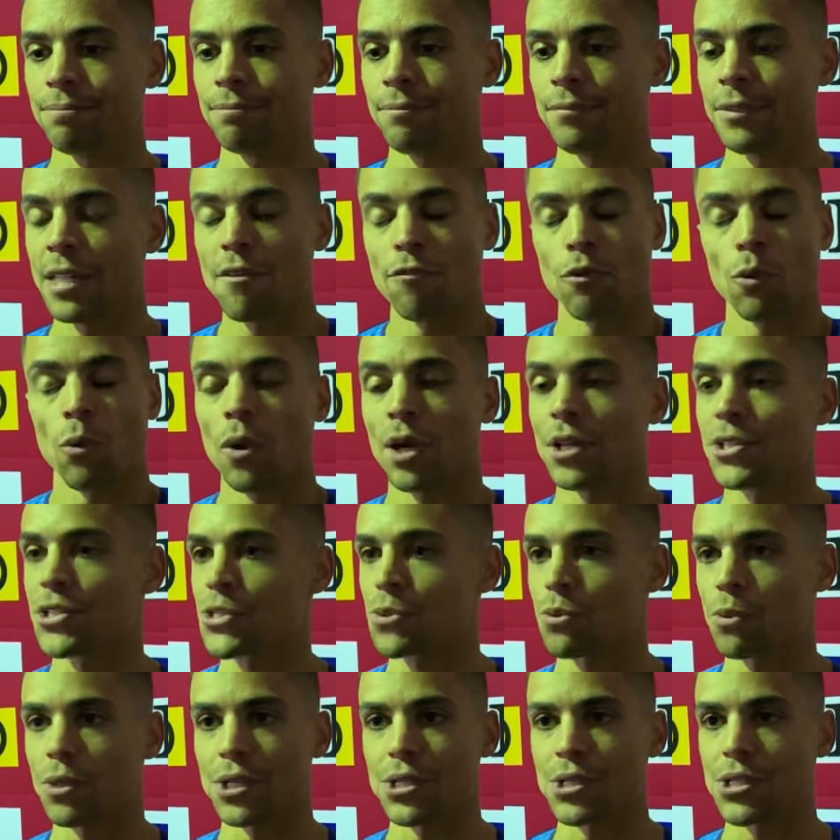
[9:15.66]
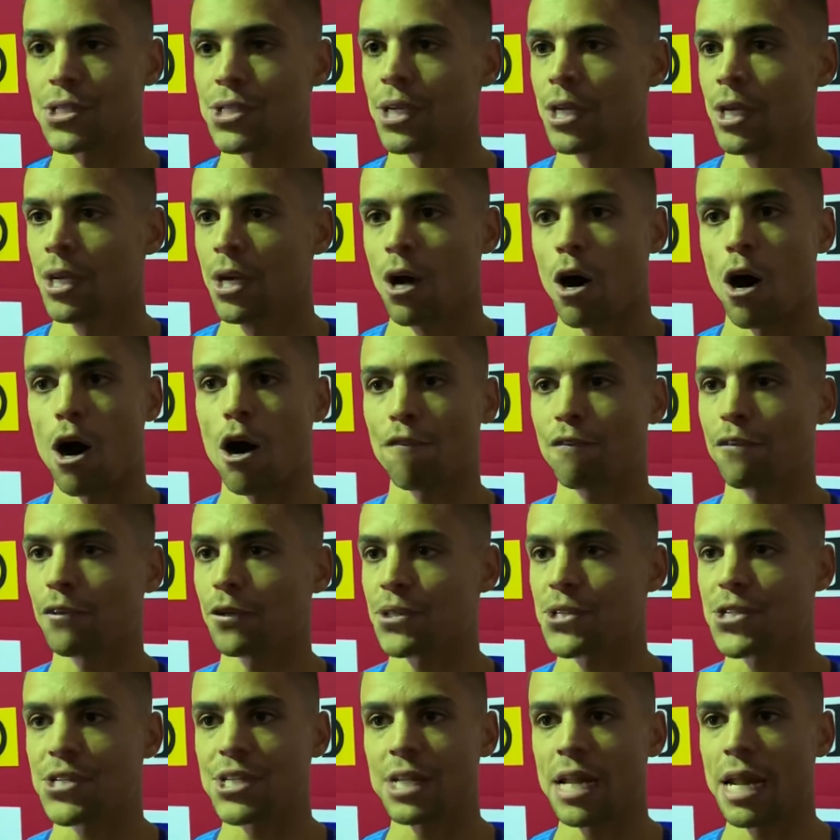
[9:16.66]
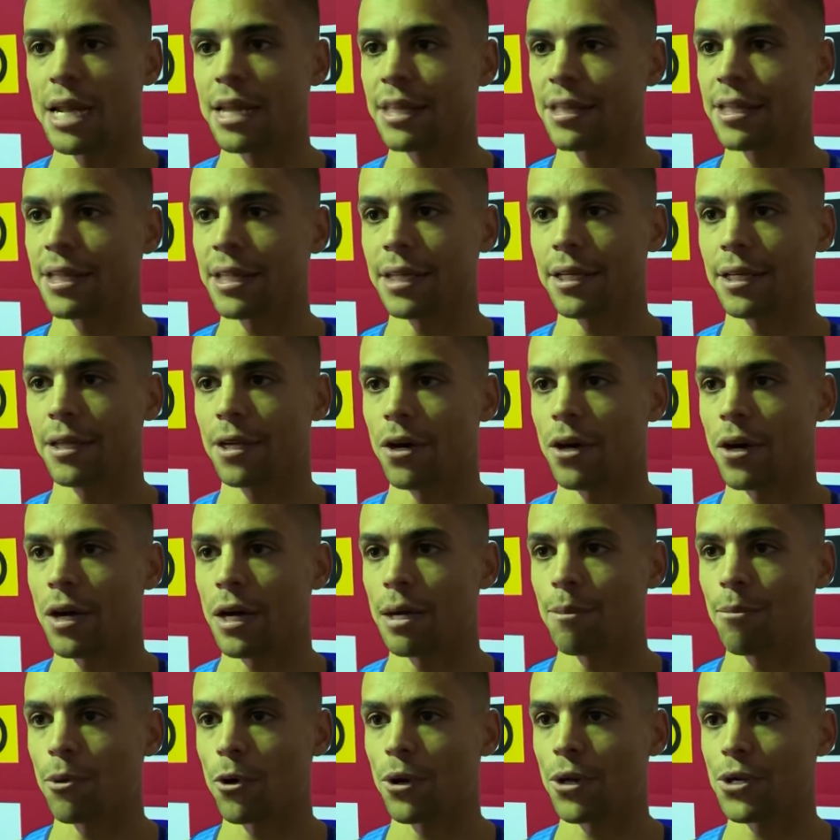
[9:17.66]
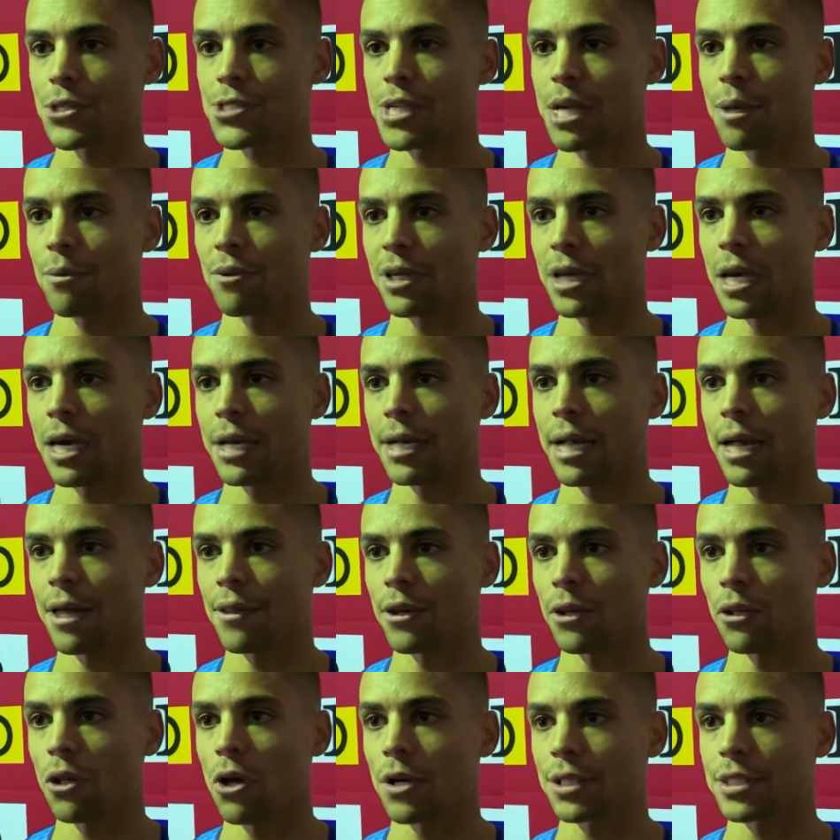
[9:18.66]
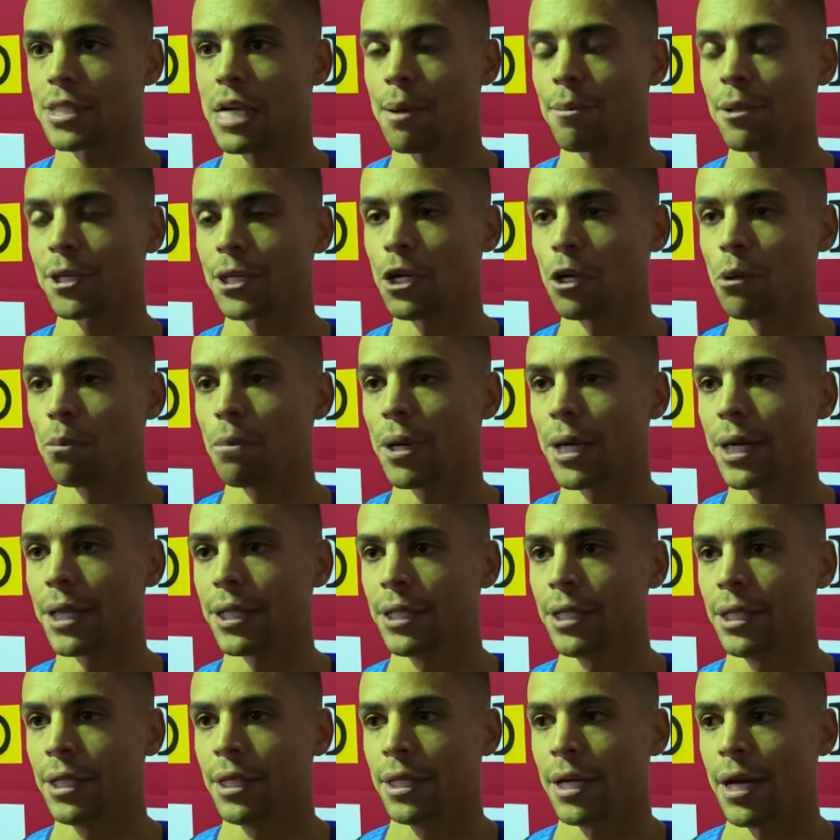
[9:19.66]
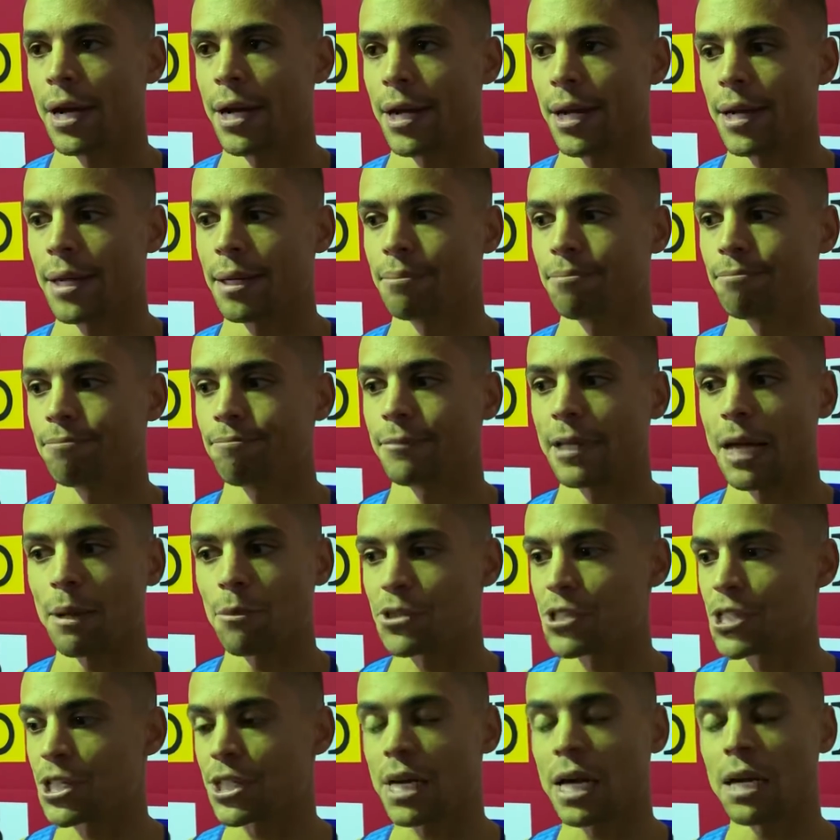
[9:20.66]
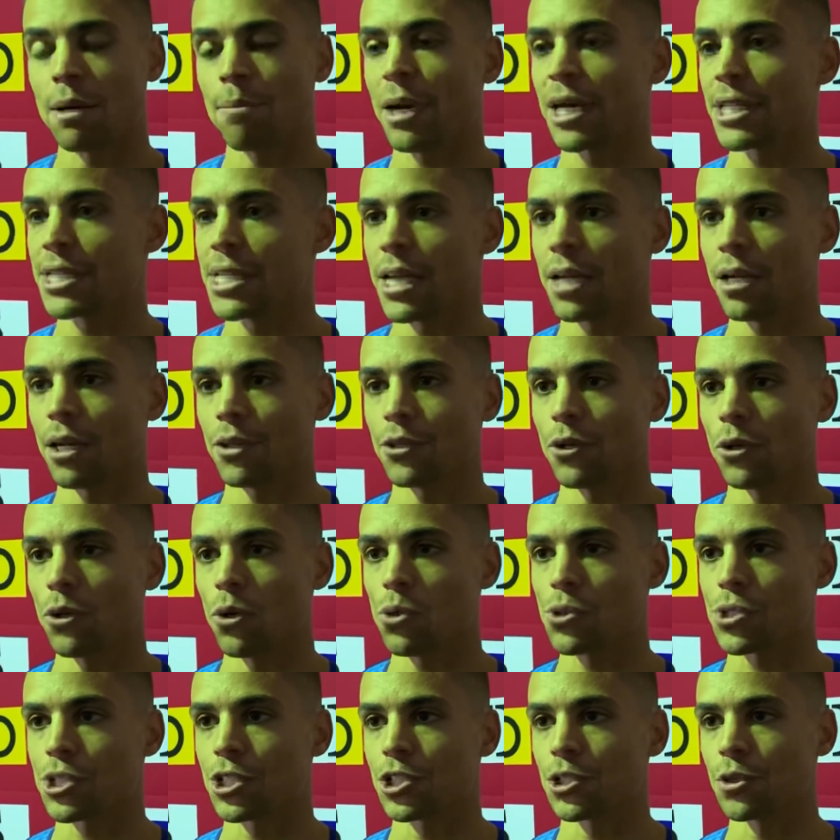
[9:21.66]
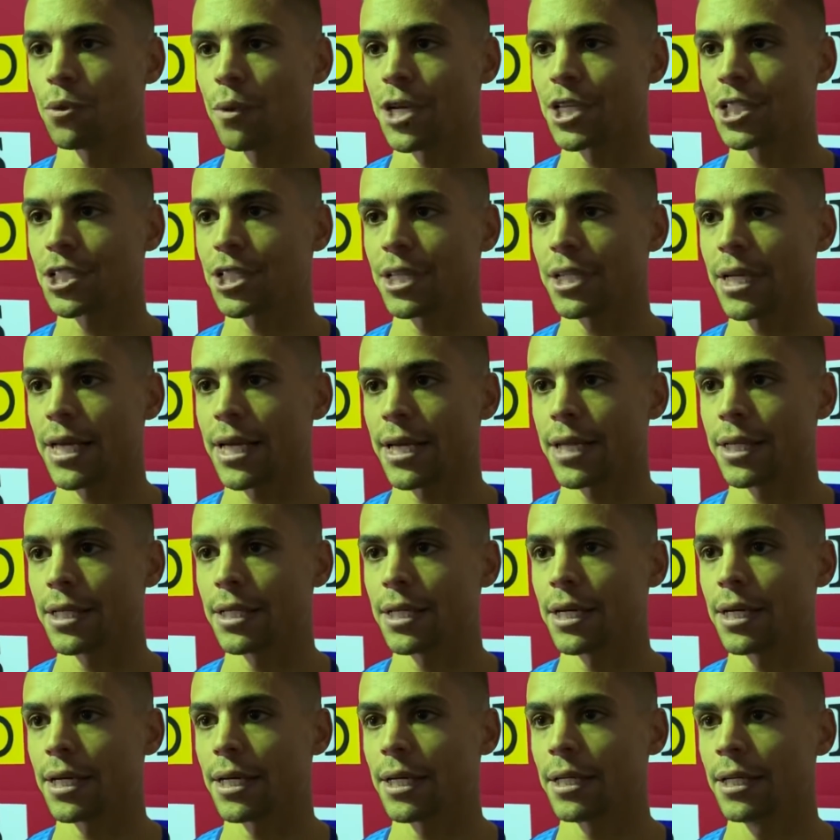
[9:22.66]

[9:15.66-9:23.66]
never once was offered, seen anything, or else I would have gotten out of there a long time ago. But that was just kind of my take on the whole situation. And